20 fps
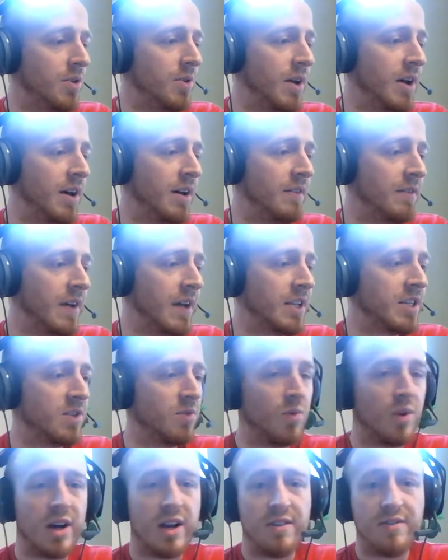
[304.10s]
have x and
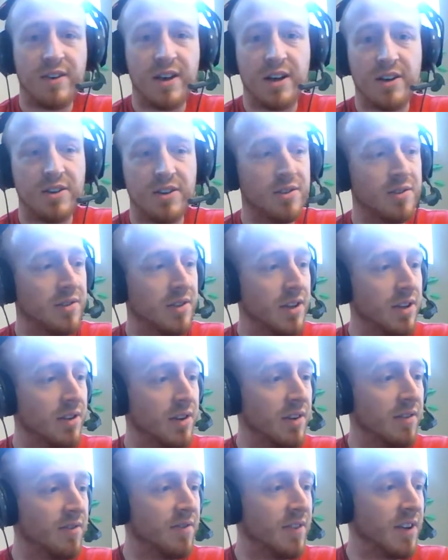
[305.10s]
y values, then you
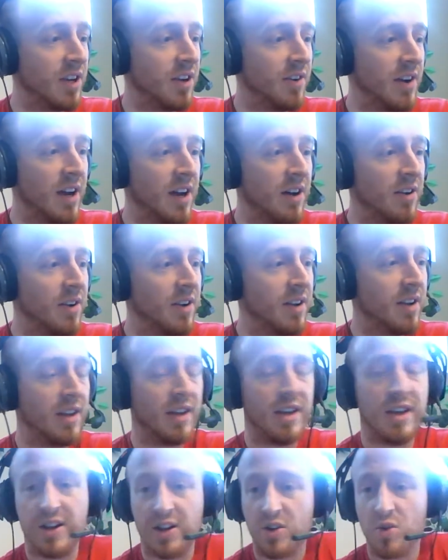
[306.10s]
can figure out
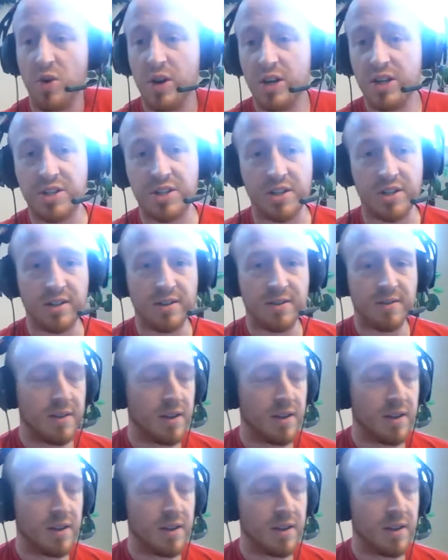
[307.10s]
an equation.